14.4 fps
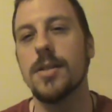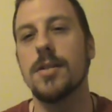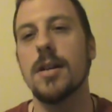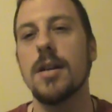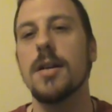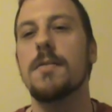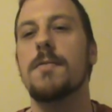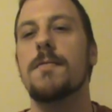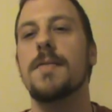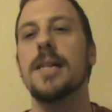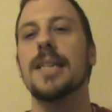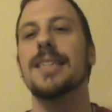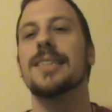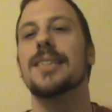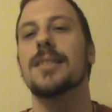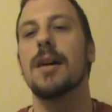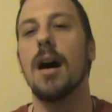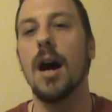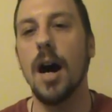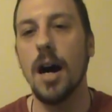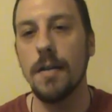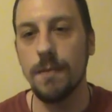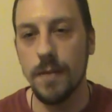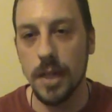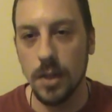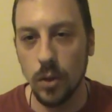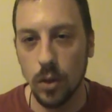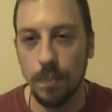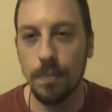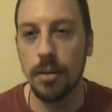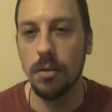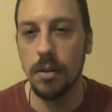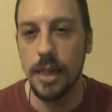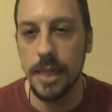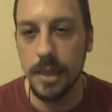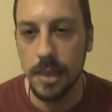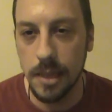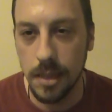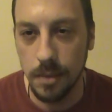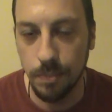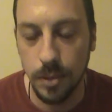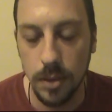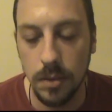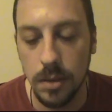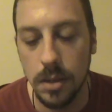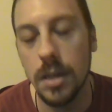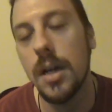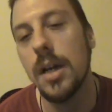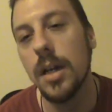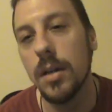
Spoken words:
certain philosophical principles